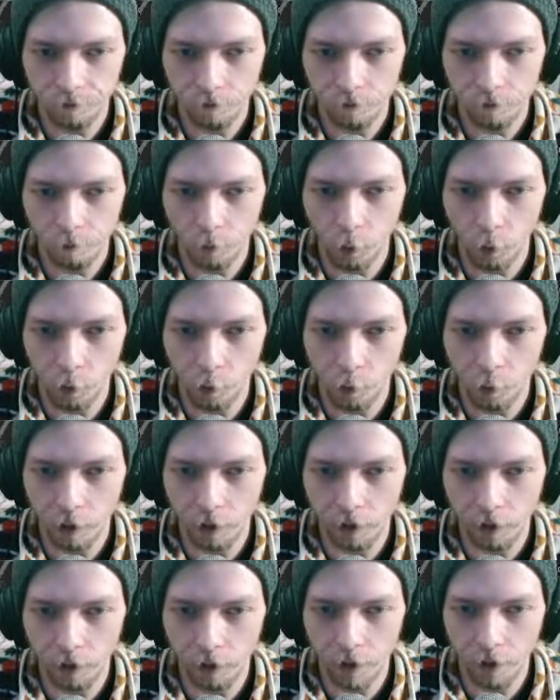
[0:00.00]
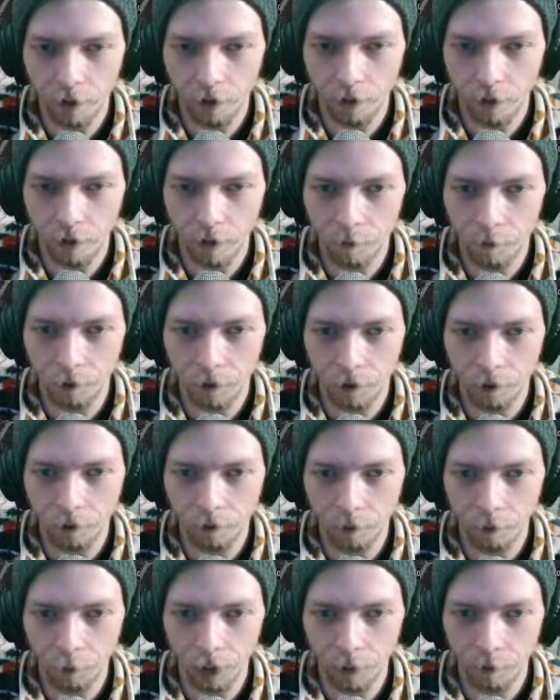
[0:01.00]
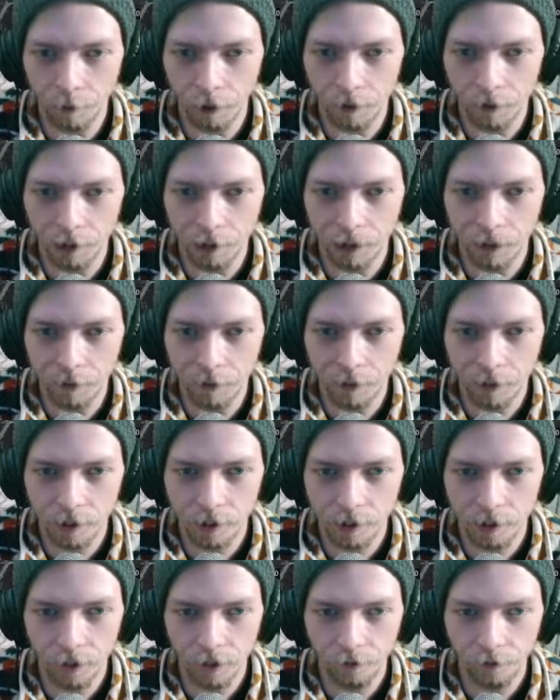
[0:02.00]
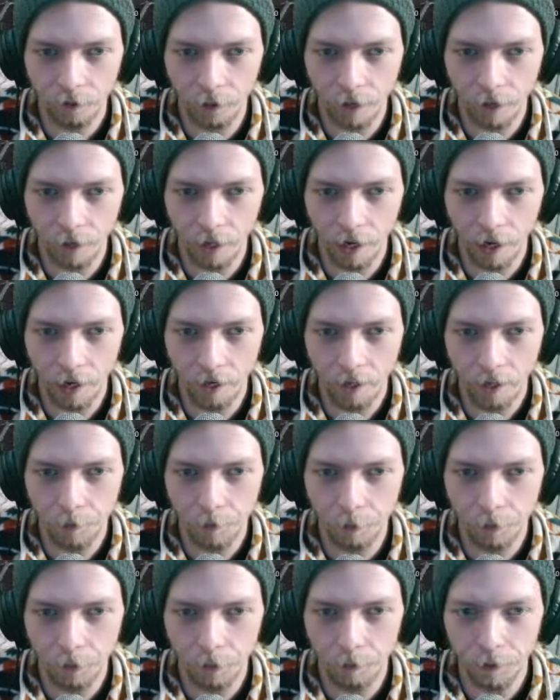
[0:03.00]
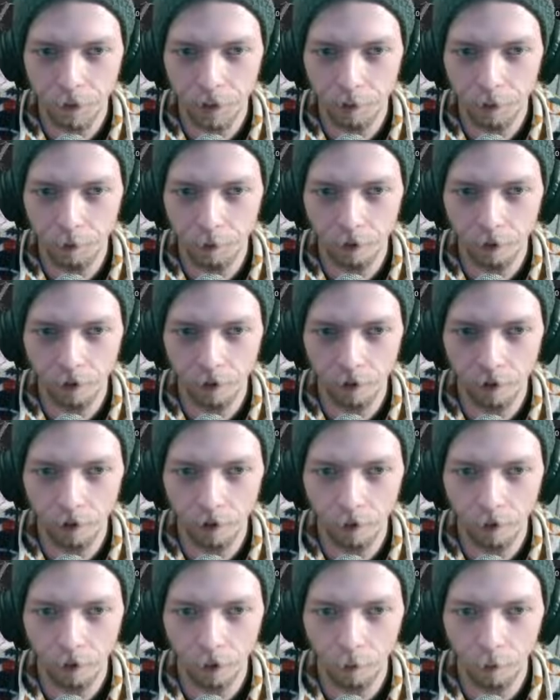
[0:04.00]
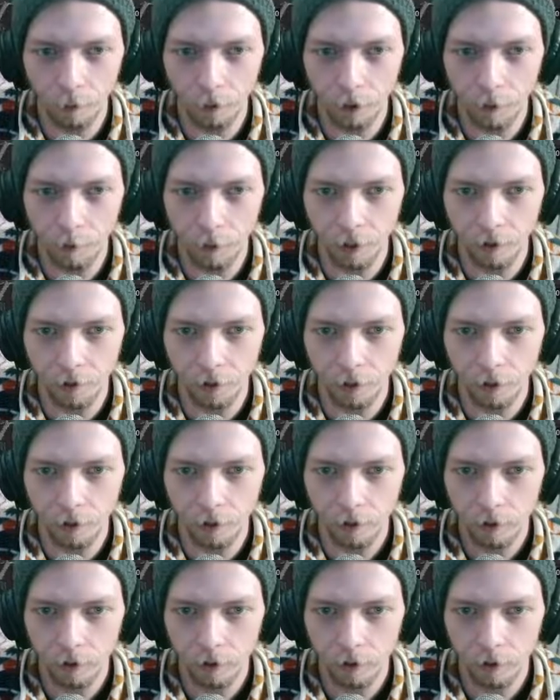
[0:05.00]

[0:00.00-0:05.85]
whether they line up and worry about seams and stuff. I can kind of put them anywhere and not worry about that.